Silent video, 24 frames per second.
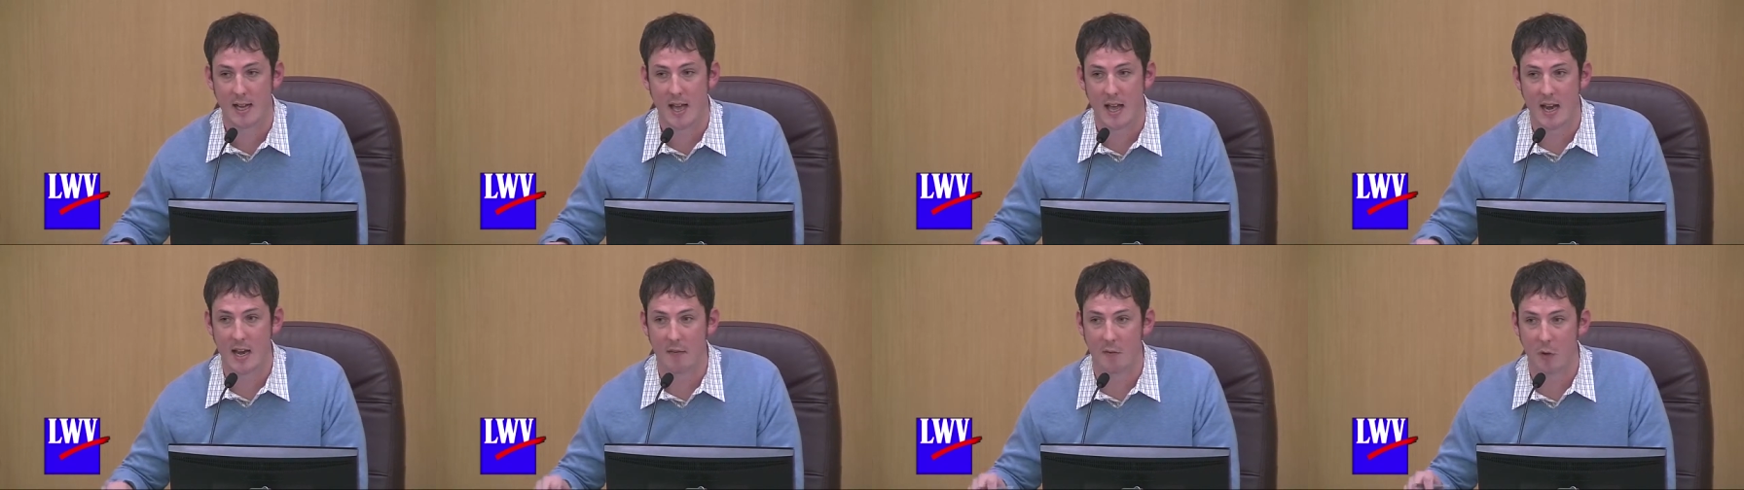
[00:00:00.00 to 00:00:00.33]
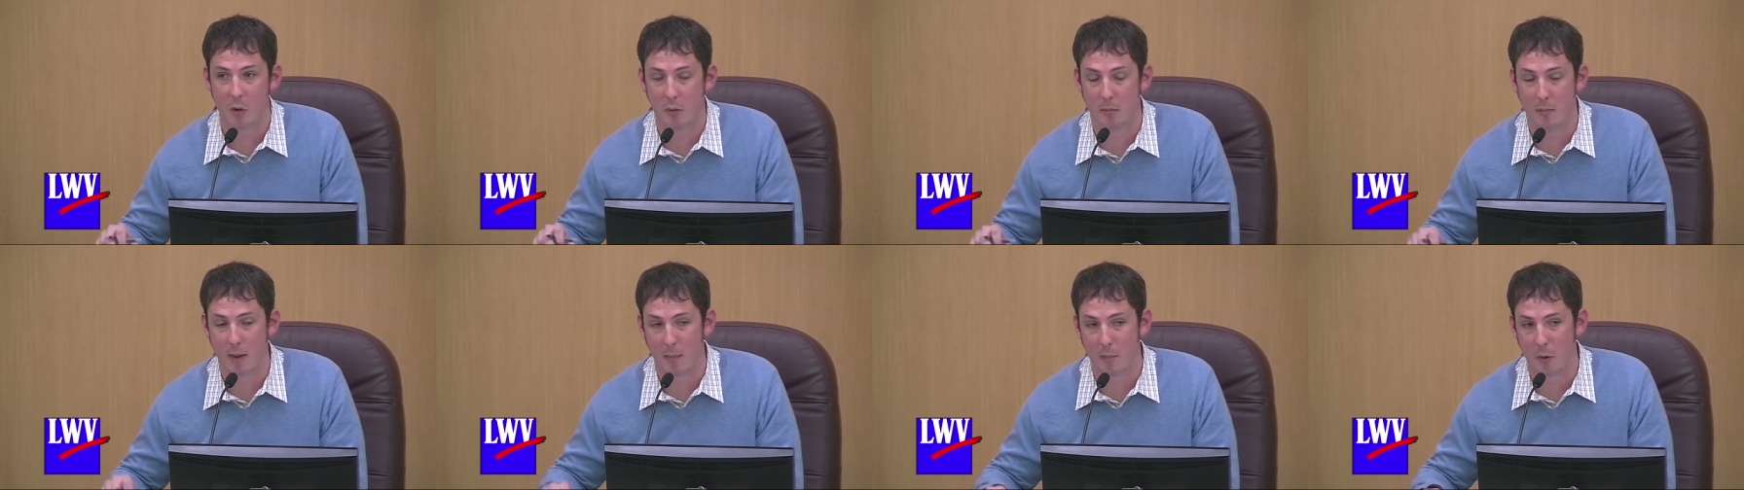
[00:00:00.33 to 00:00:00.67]
And if
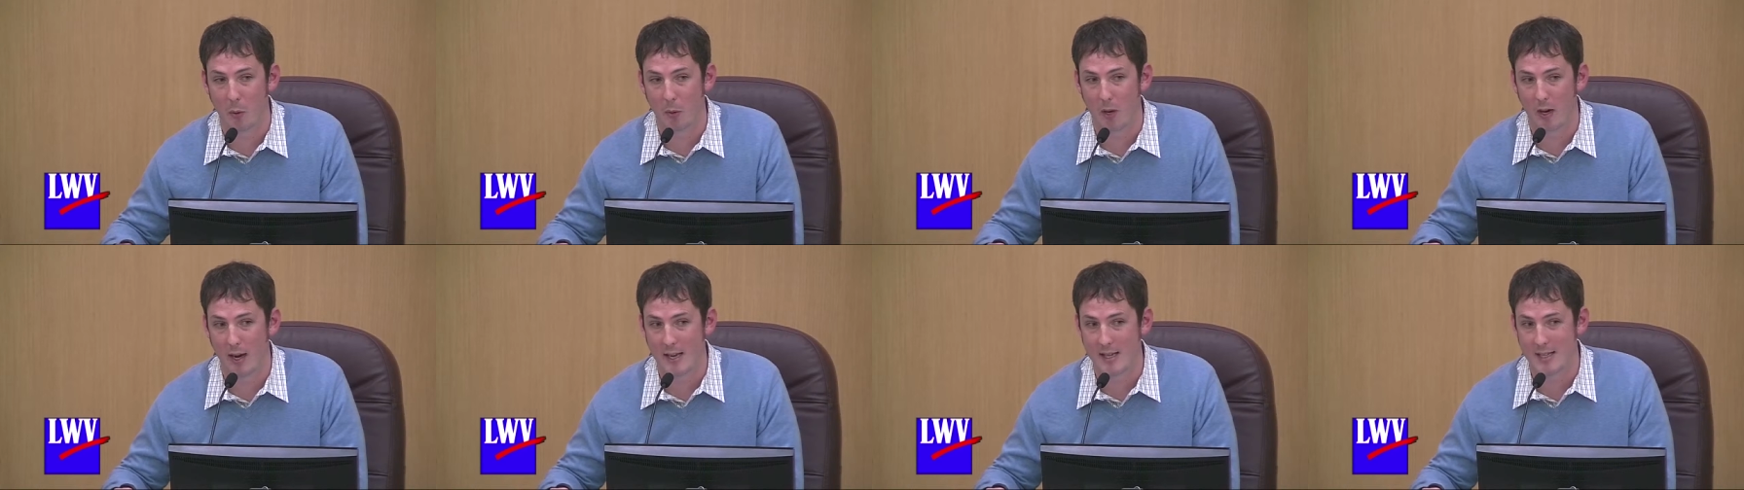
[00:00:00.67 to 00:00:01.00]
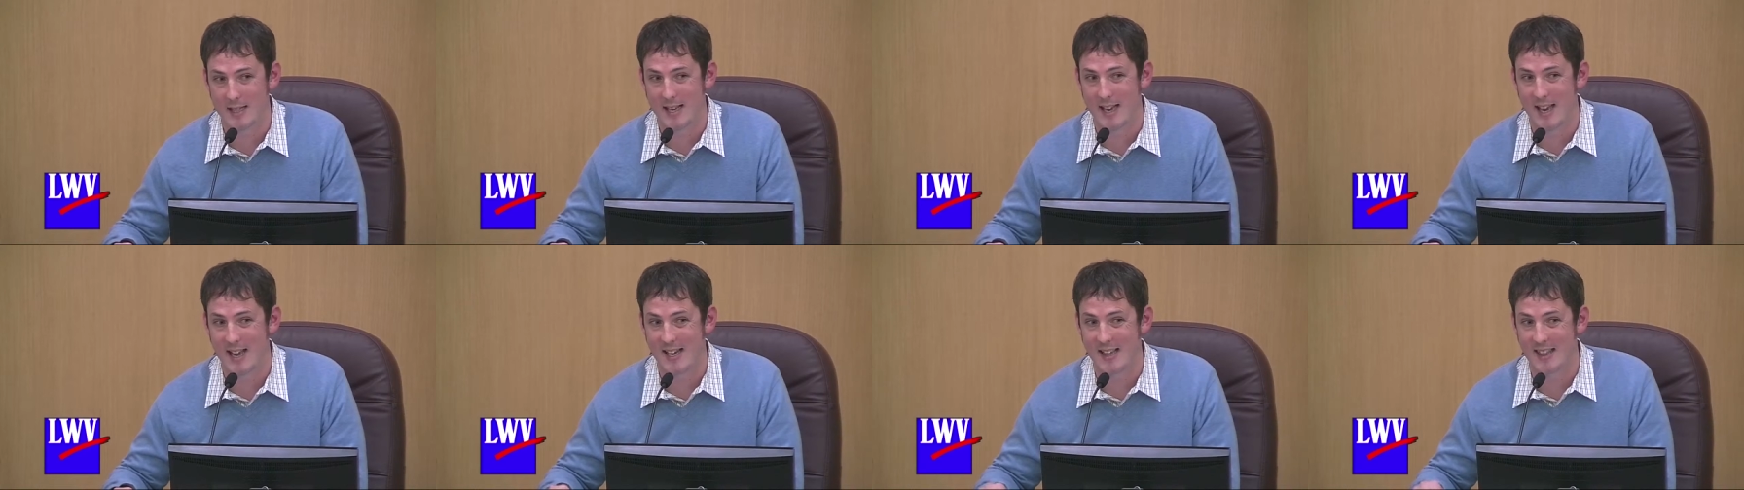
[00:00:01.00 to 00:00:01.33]
you remember what I
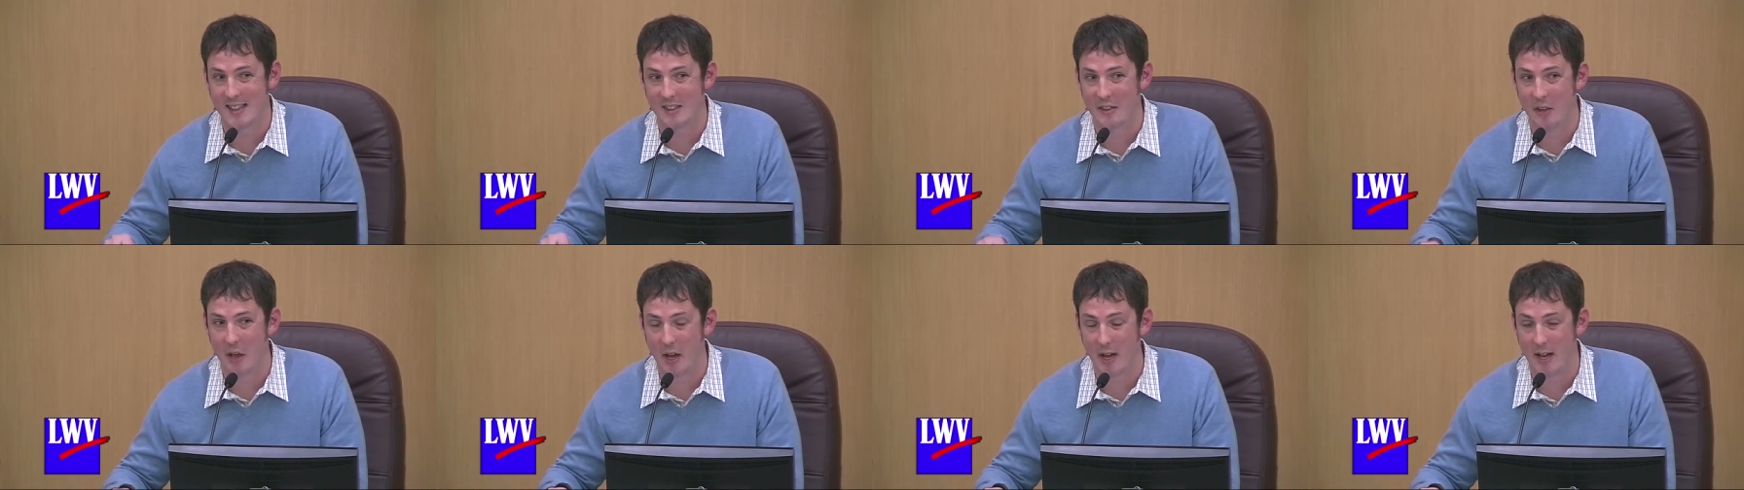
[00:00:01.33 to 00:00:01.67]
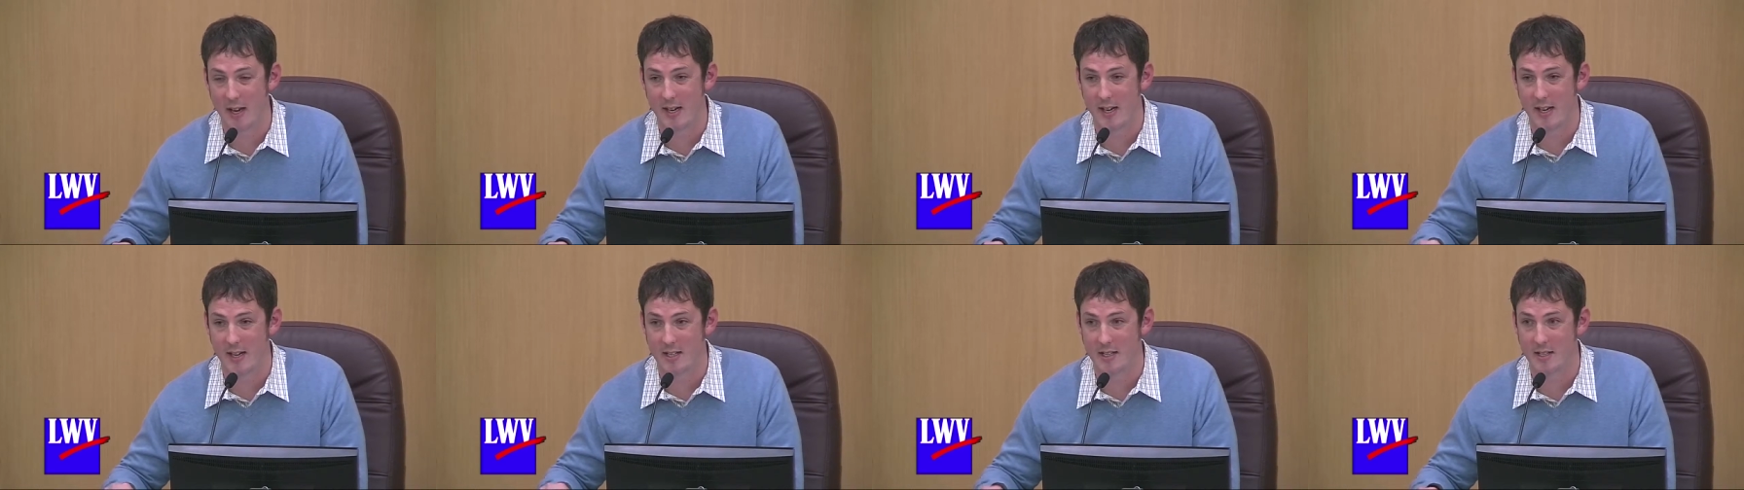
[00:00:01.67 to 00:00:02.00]
said,
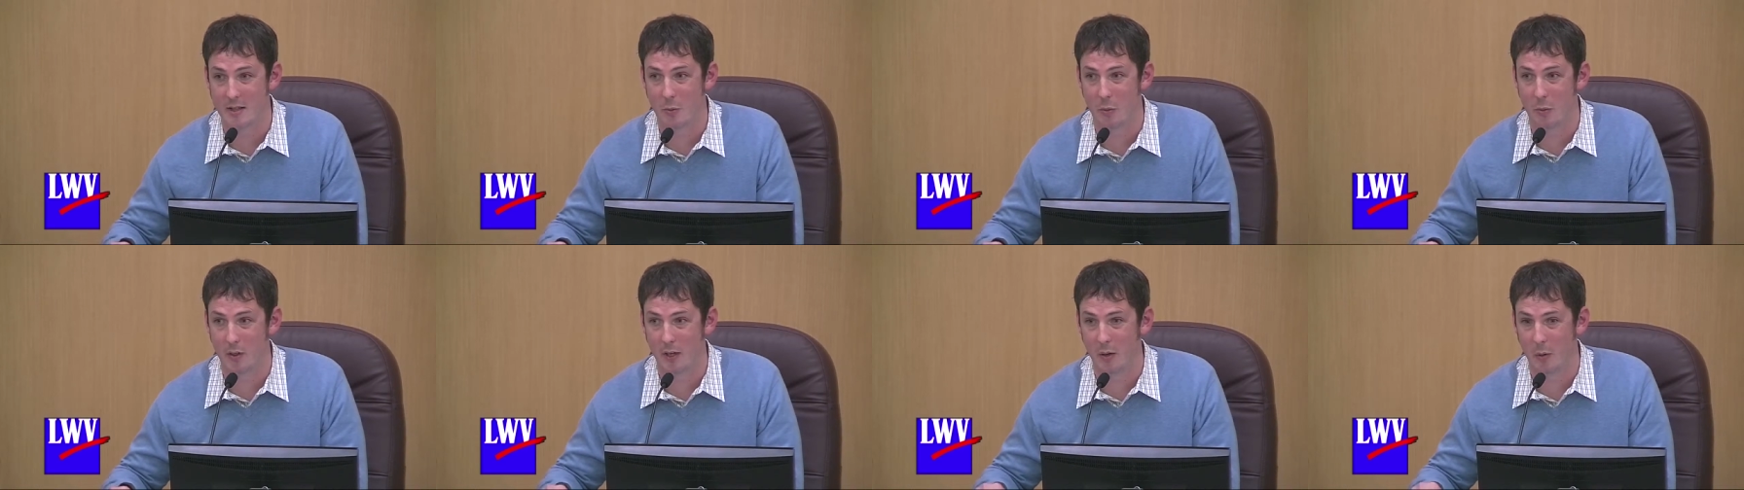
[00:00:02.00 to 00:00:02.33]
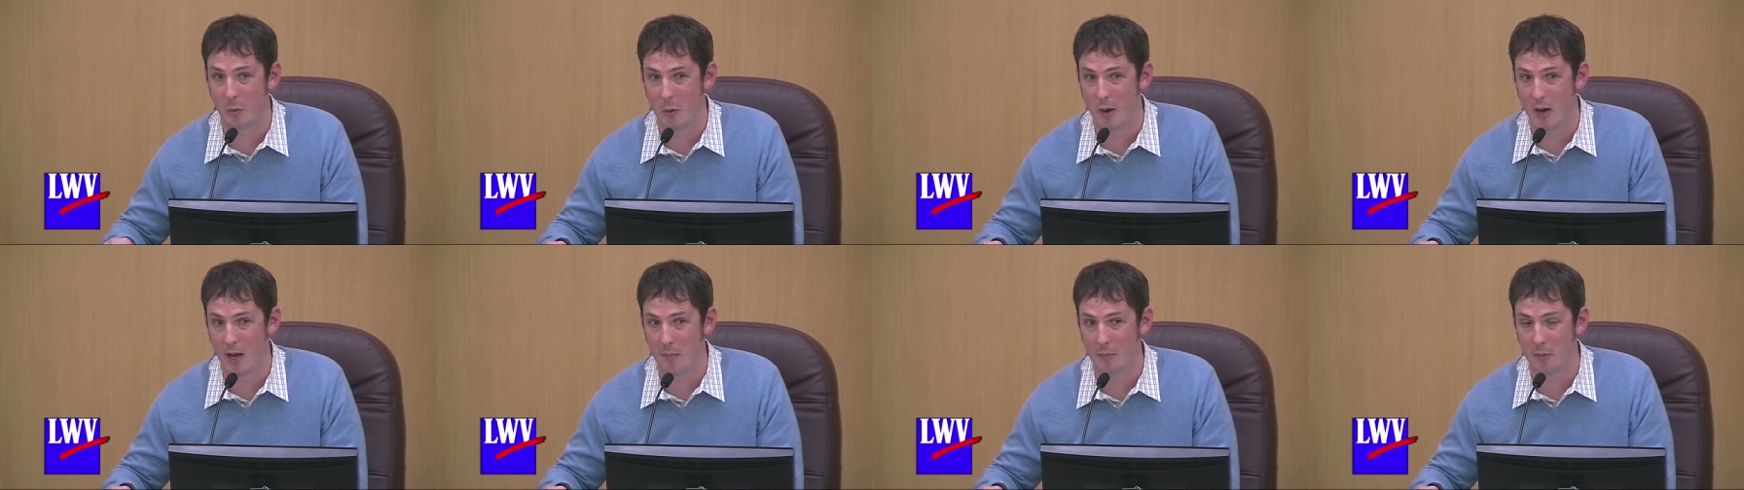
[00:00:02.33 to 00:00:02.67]
that is the real
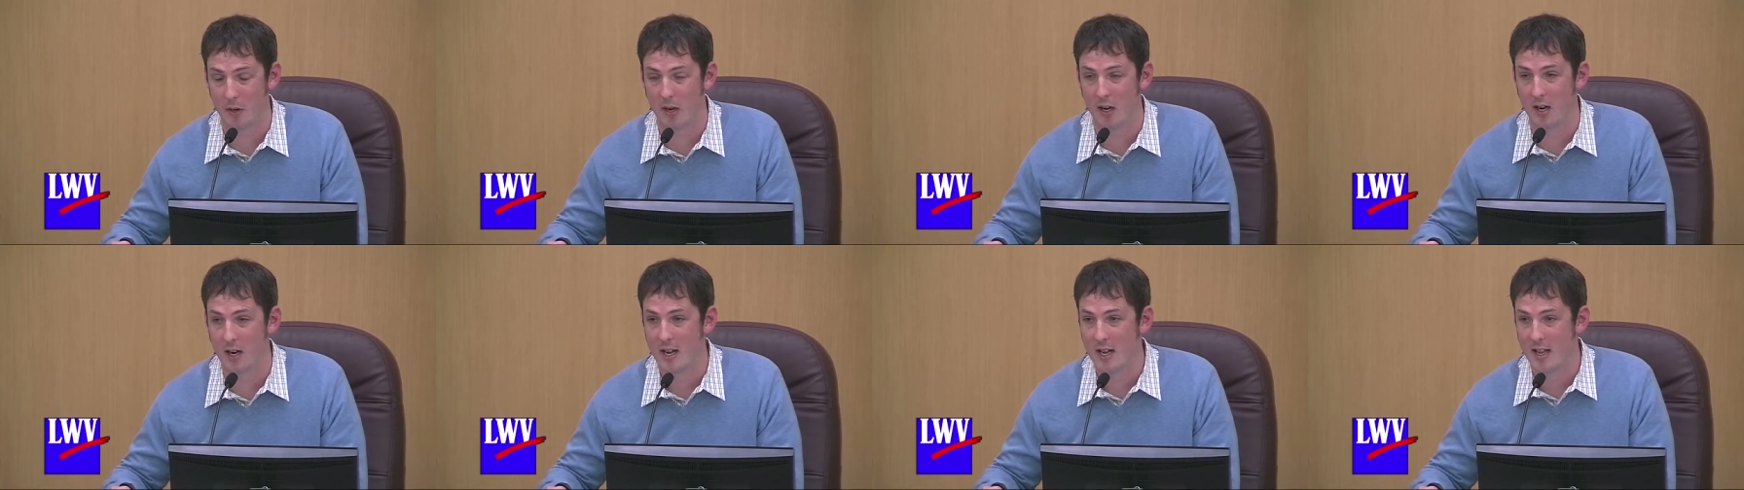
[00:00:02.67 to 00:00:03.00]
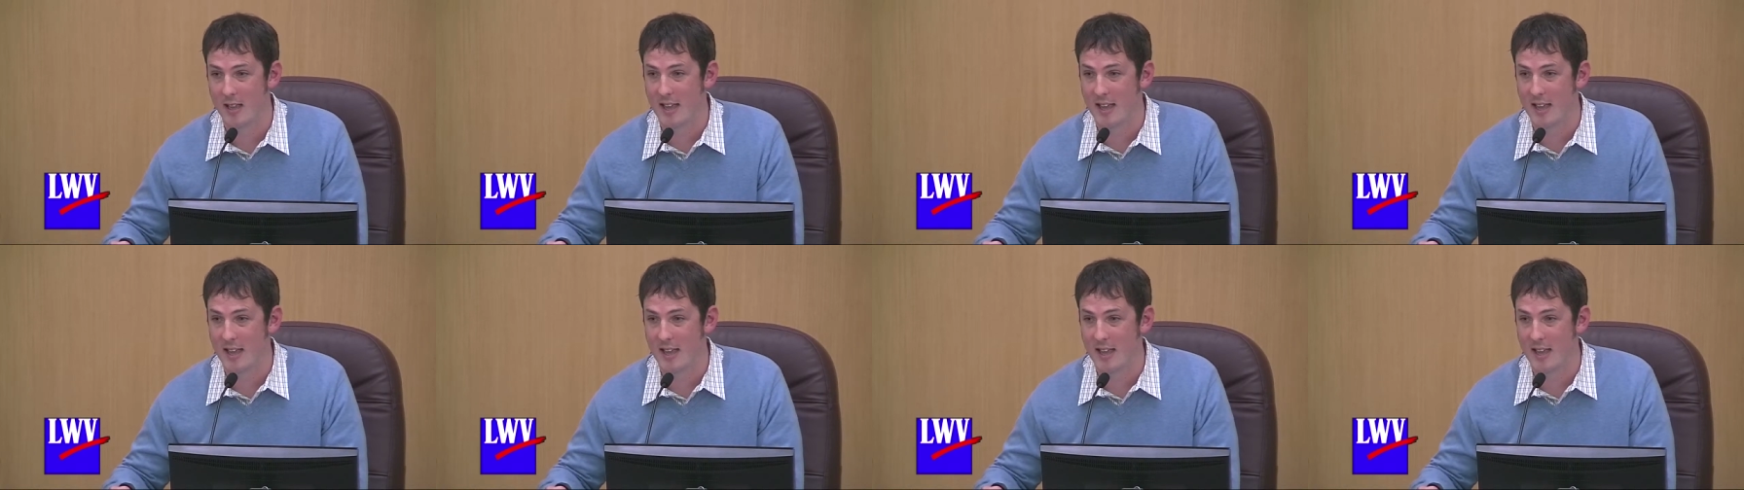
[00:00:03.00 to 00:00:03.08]
whopper.